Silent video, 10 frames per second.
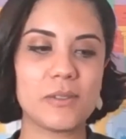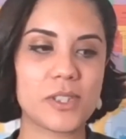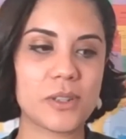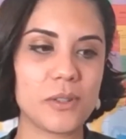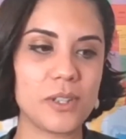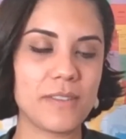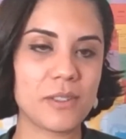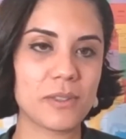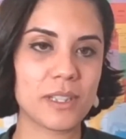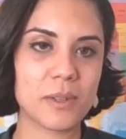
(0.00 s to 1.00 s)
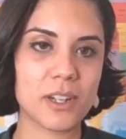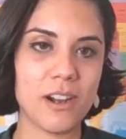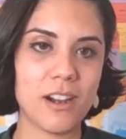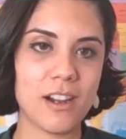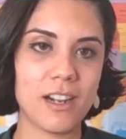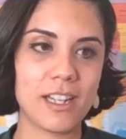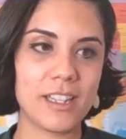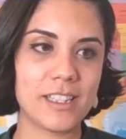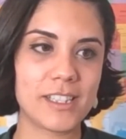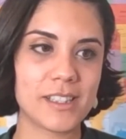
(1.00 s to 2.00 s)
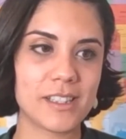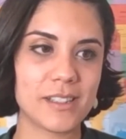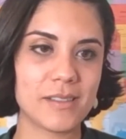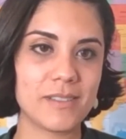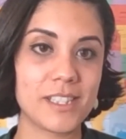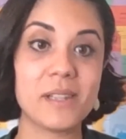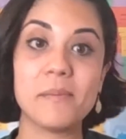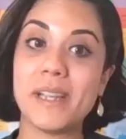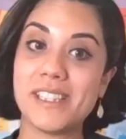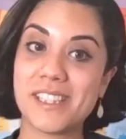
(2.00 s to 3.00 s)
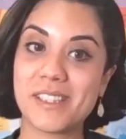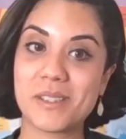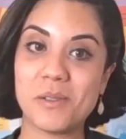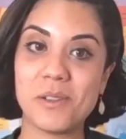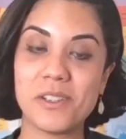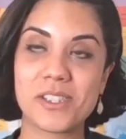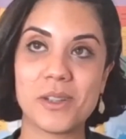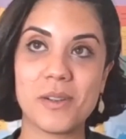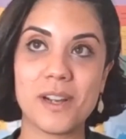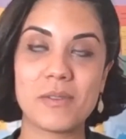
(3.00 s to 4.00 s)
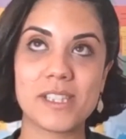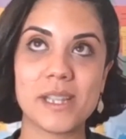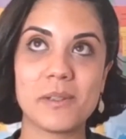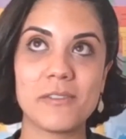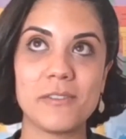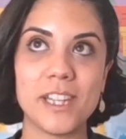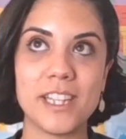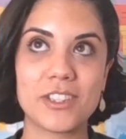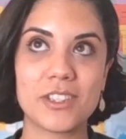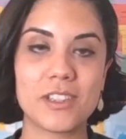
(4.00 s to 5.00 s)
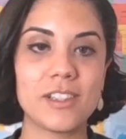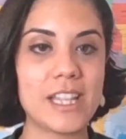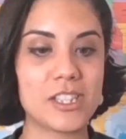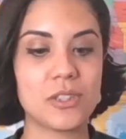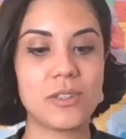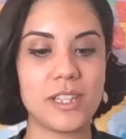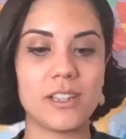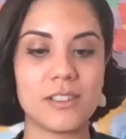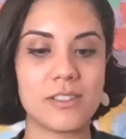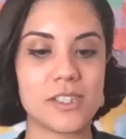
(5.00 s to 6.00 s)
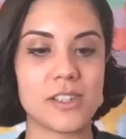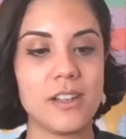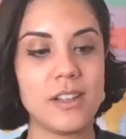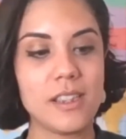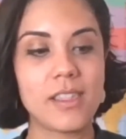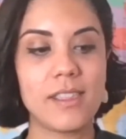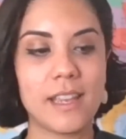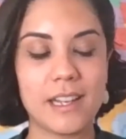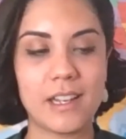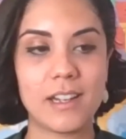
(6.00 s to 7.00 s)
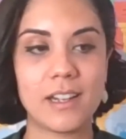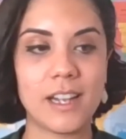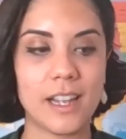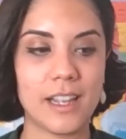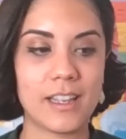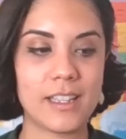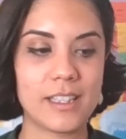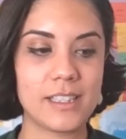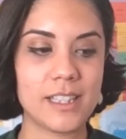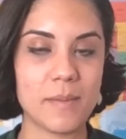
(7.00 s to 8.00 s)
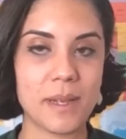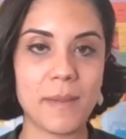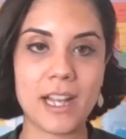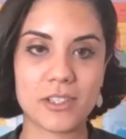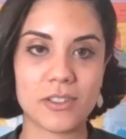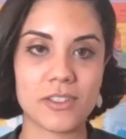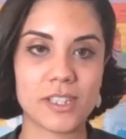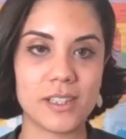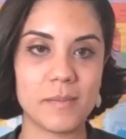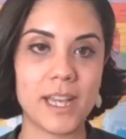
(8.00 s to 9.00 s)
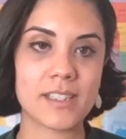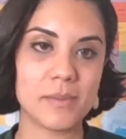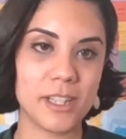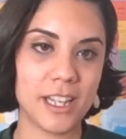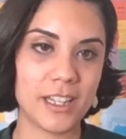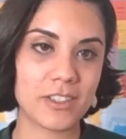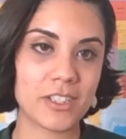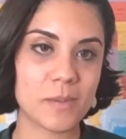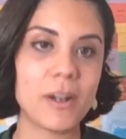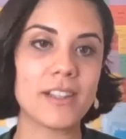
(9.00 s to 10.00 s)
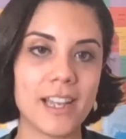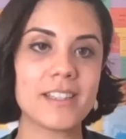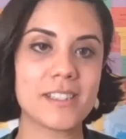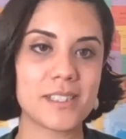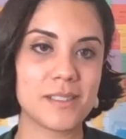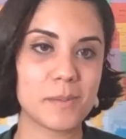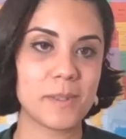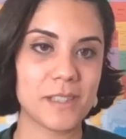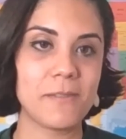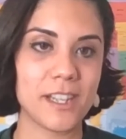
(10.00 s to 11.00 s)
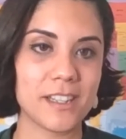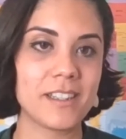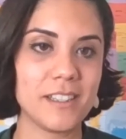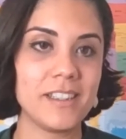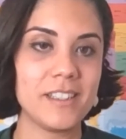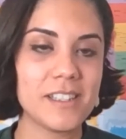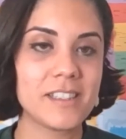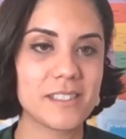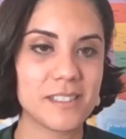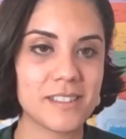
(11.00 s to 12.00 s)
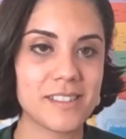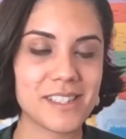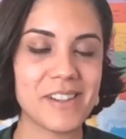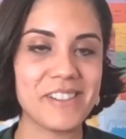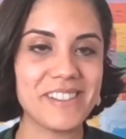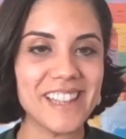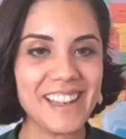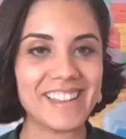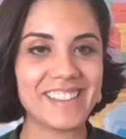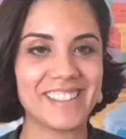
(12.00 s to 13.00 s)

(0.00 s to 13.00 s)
so you have to really work hard, and it's an amazing school. So I was able to finish the last 2 years there and get my bachelor's in mass communications broadcast specific. So yeah.